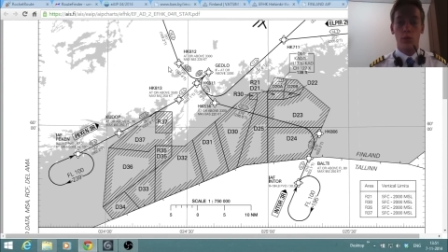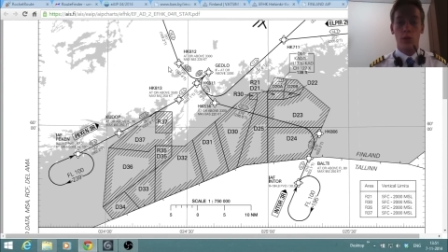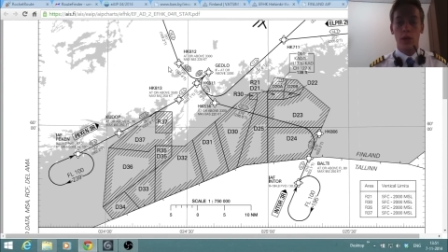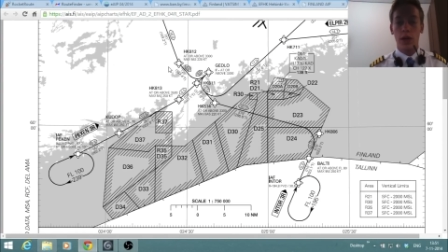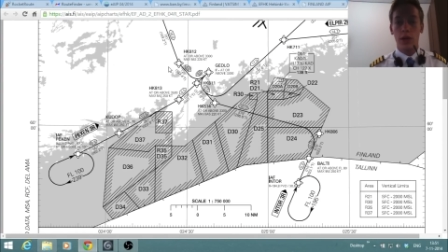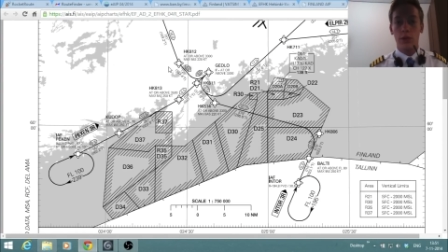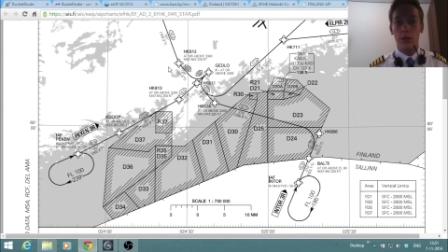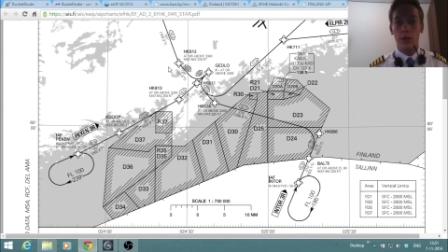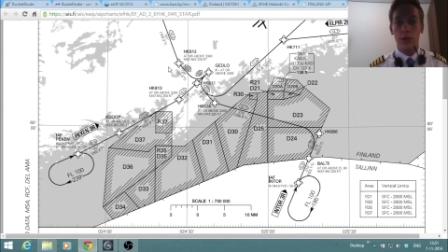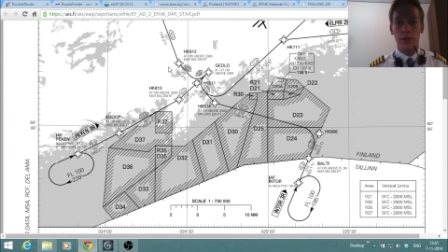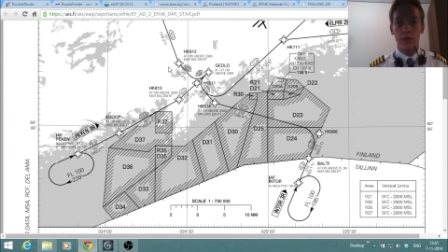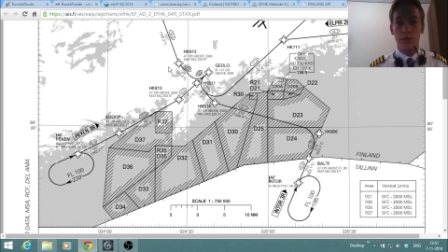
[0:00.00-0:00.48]

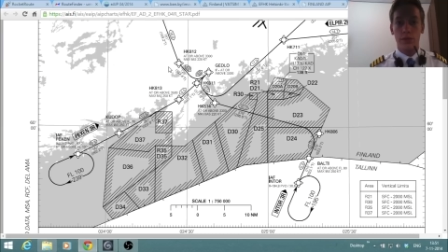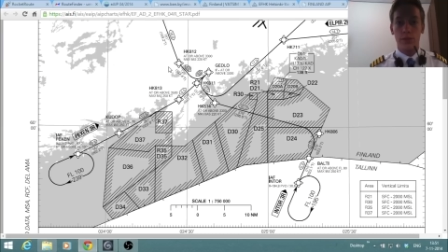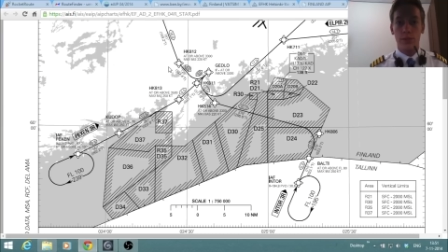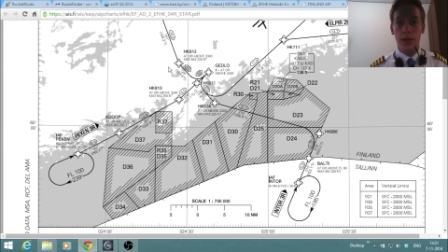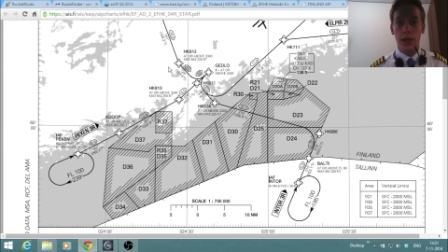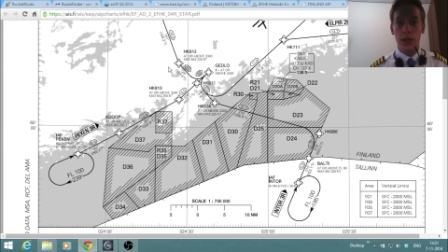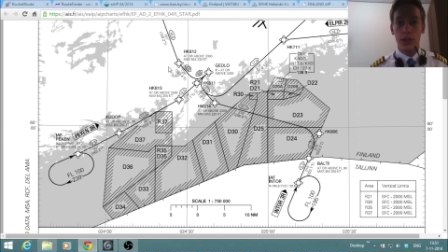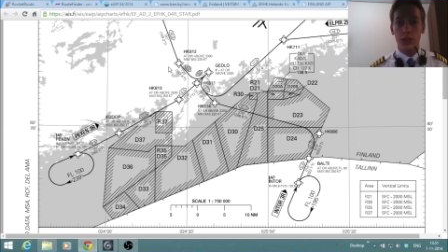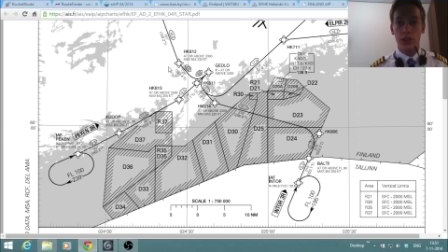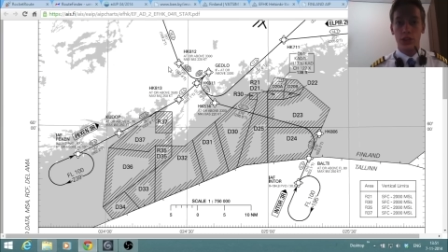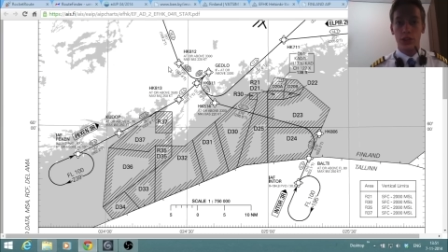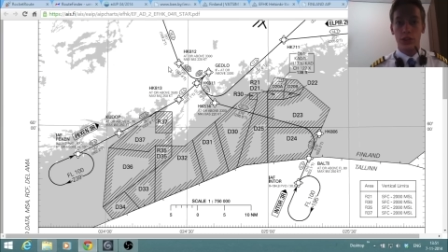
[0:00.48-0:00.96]
weather
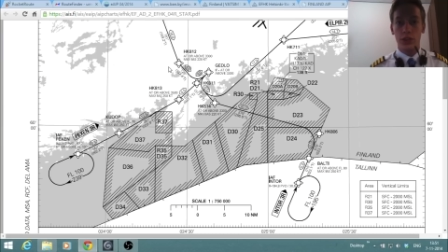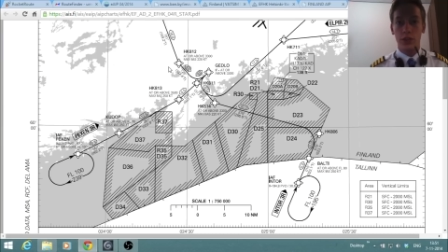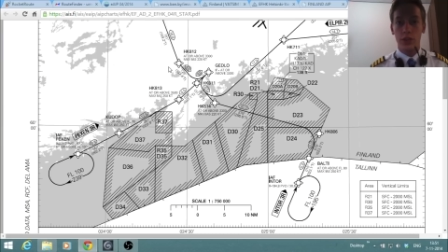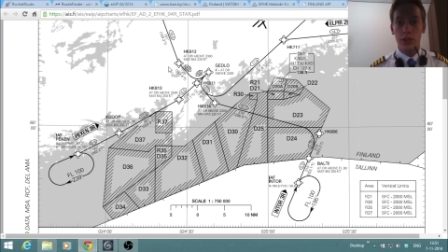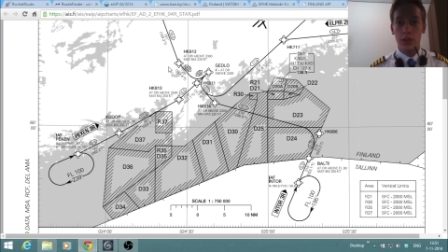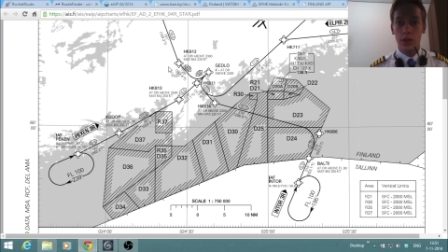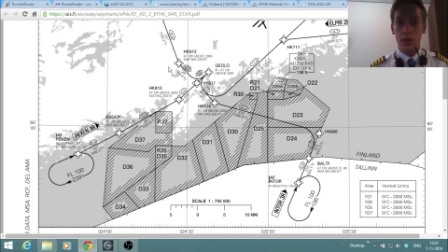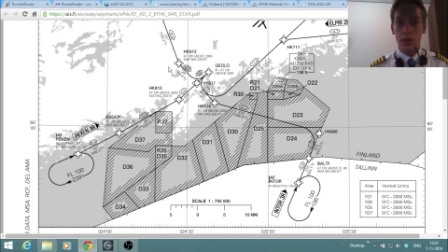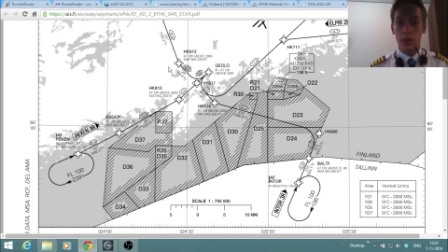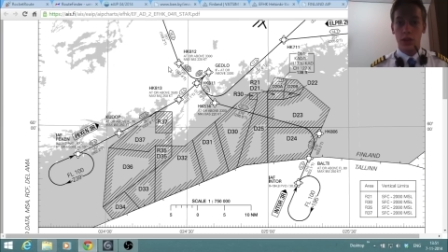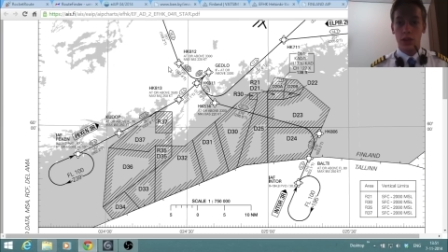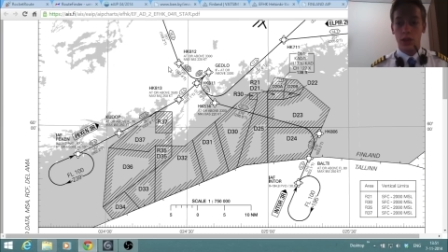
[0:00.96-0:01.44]
information,
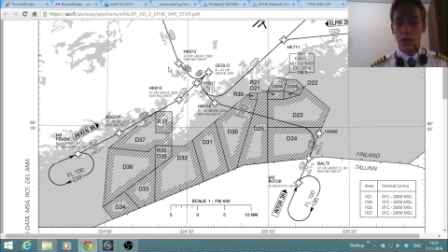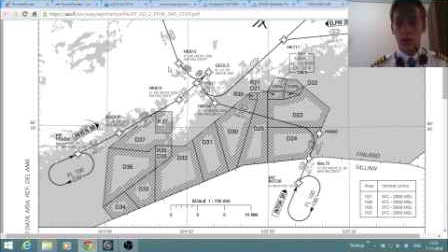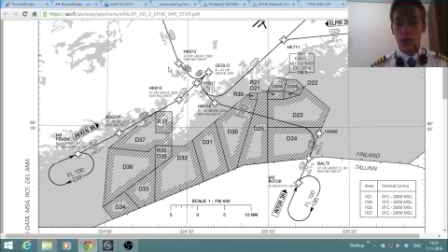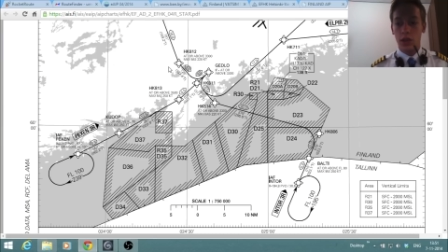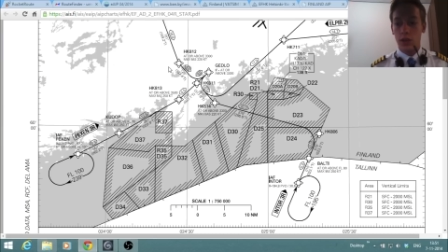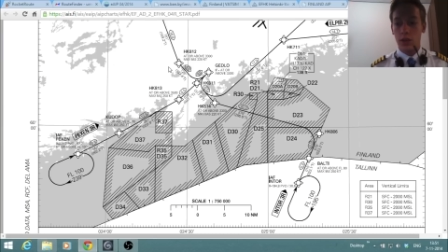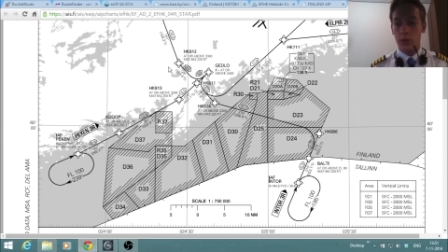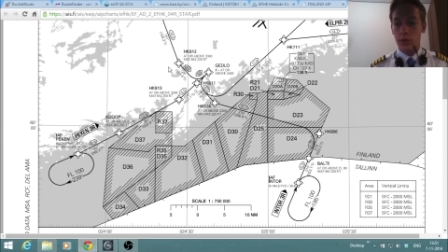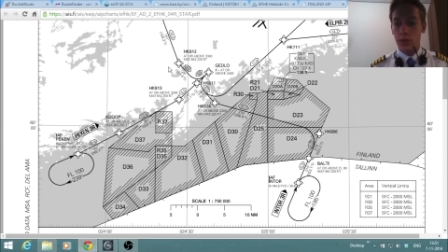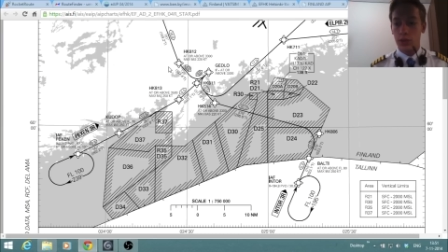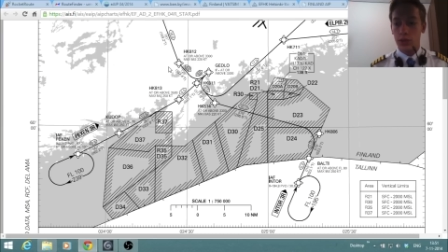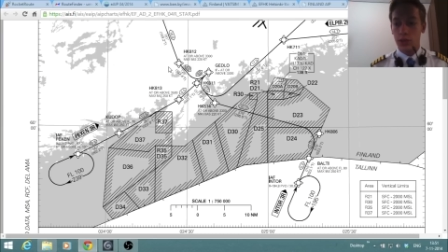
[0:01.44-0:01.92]

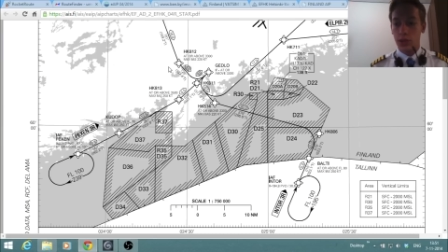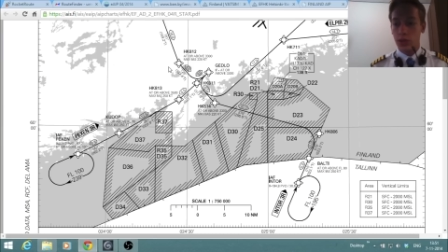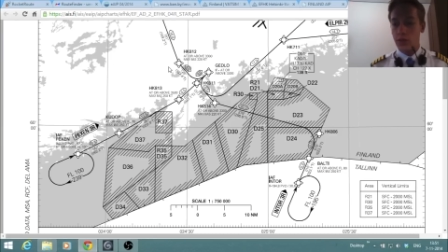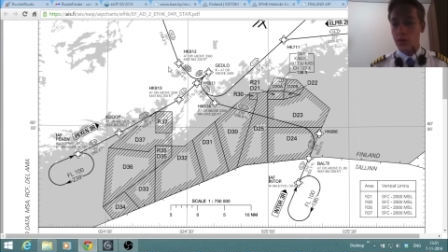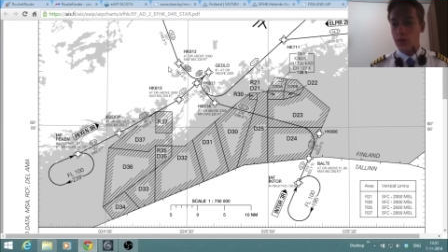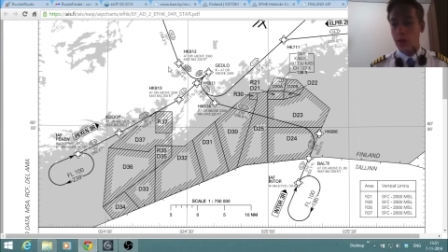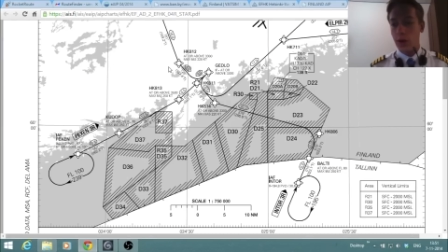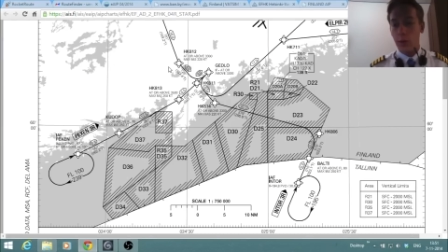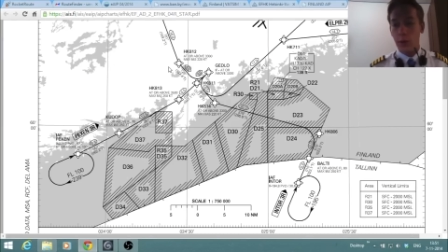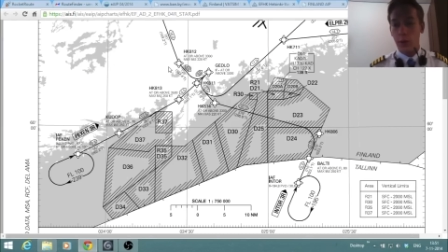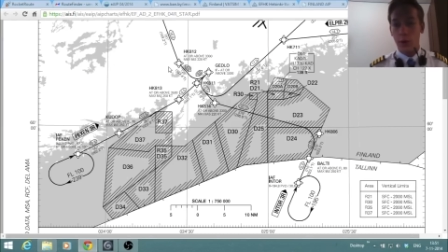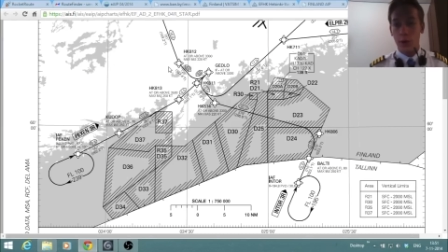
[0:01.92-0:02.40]
uh, because it's
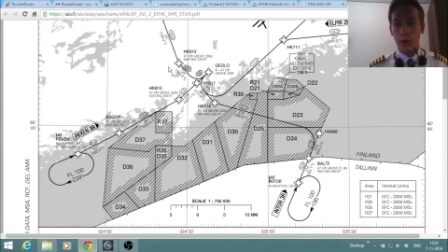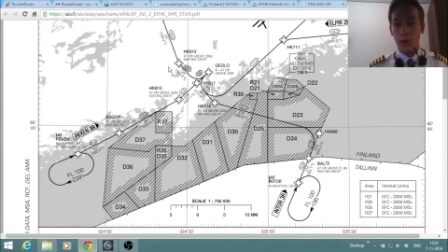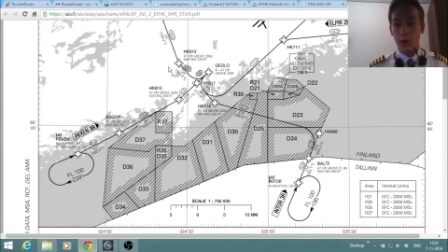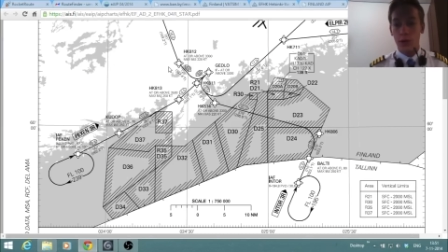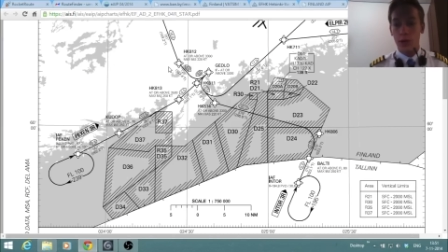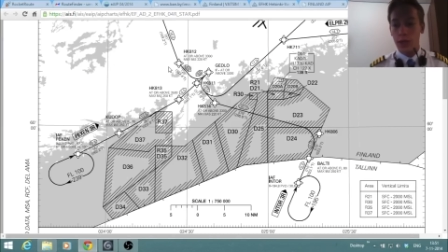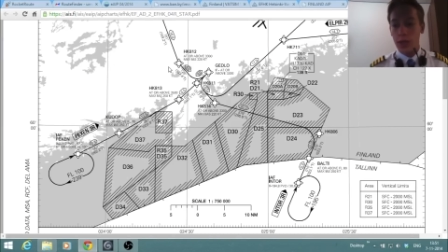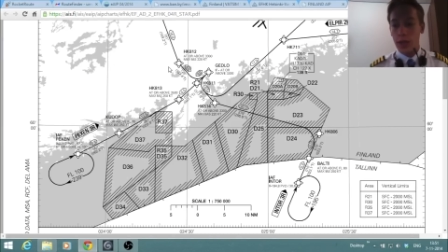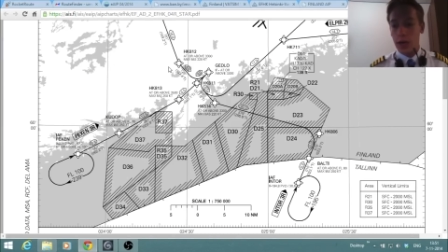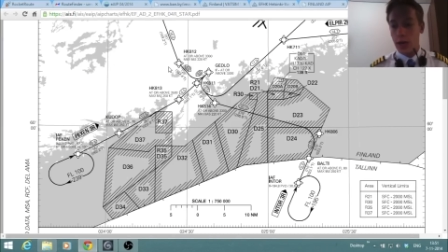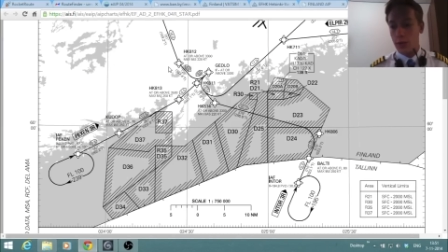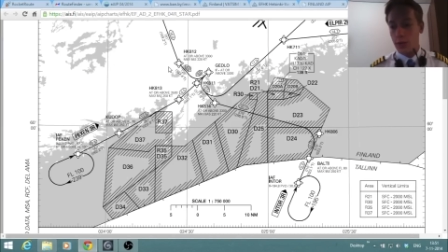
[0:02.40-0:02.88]
very
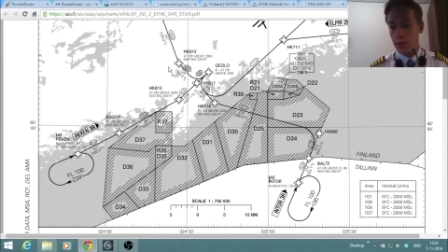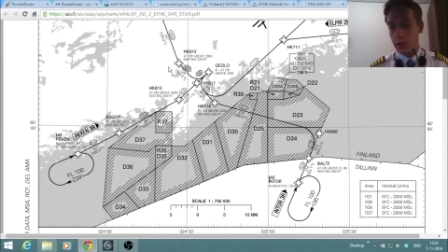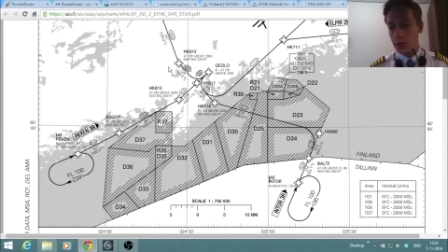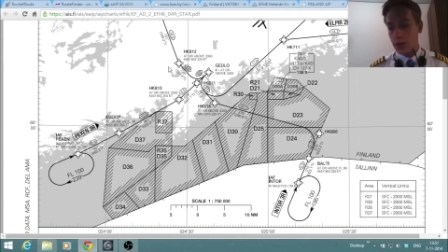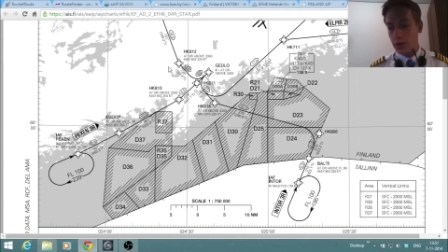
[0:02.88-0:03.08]
early now.